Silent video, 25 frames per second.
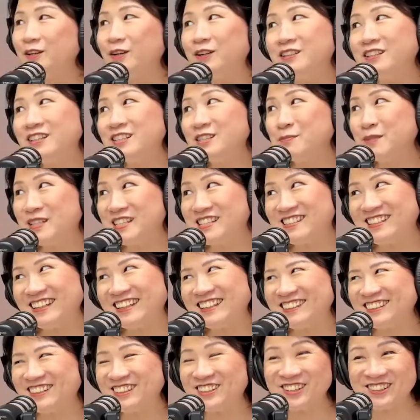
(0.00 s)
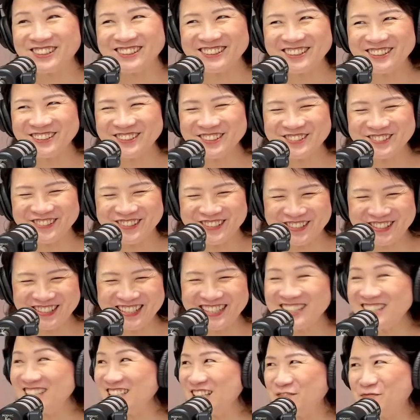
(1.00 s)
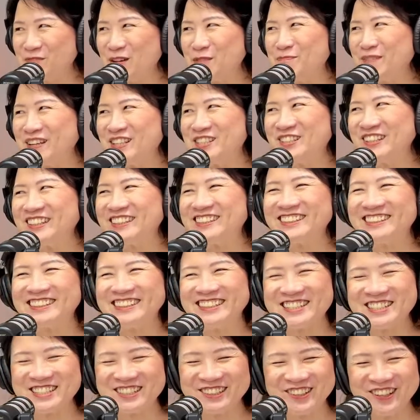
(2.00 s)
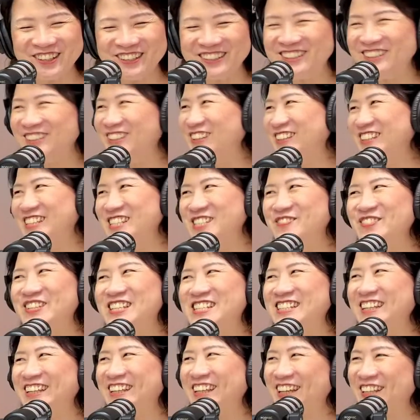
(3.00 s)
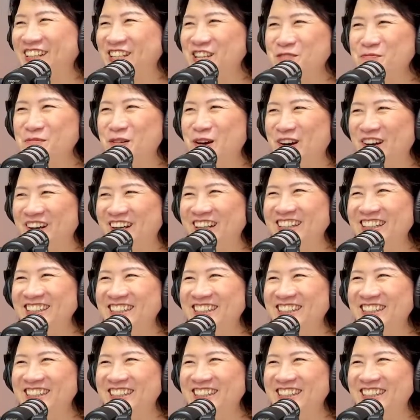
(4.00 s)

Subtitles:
An honest mistake that continues for 3 years and perpetuated is not an honest mistake anymore.